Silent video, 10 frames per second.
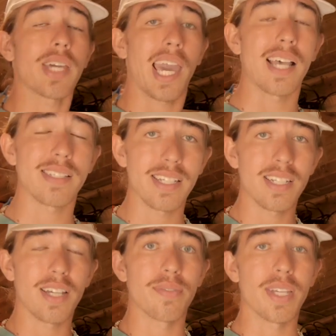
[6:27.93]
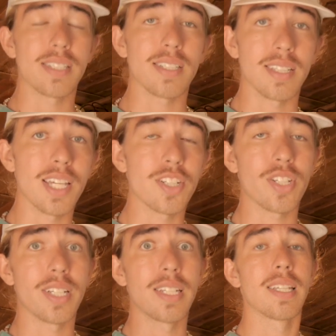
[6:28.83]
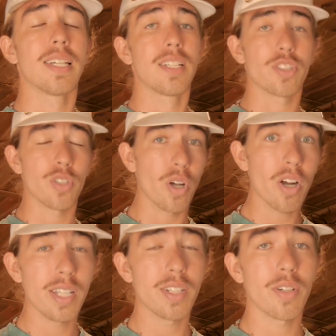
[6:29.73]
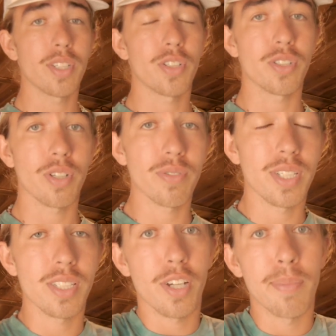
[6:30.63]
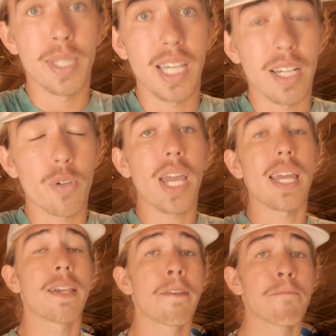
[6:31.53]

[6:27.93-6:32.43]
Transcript: casket of insulation, so you already know that your service isn't gonna be that great,